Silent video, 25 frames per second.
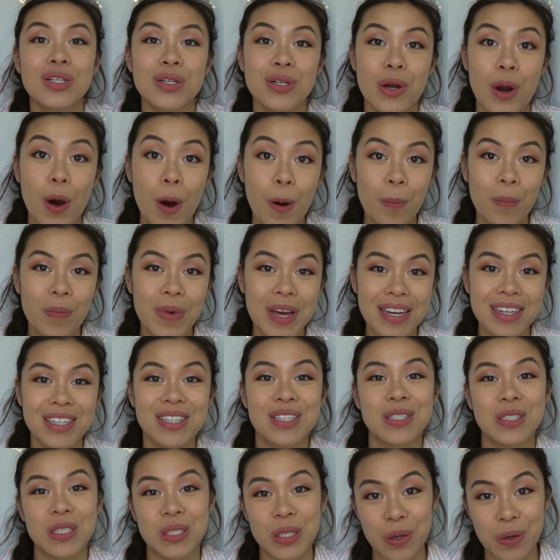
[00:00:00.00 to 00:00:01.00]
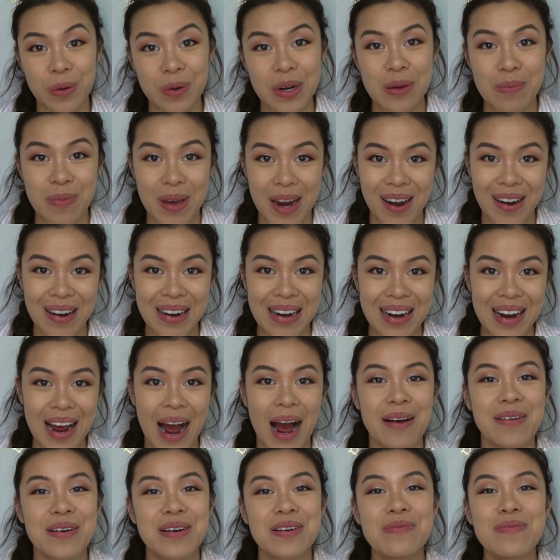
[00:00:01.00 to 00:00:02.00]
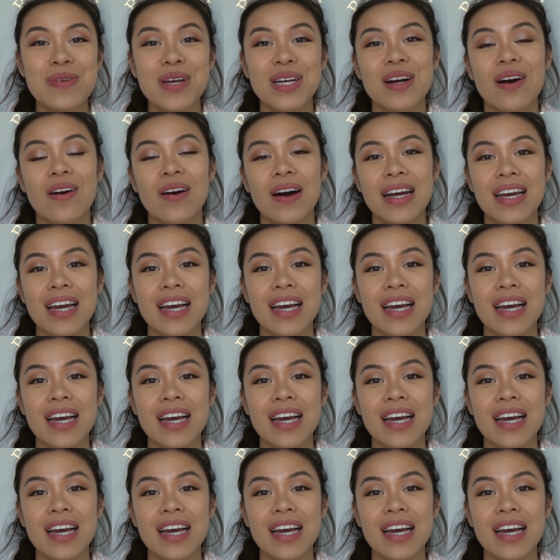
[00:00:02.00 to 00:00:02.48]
Nope, it's Dewy Berry. I'm going to be going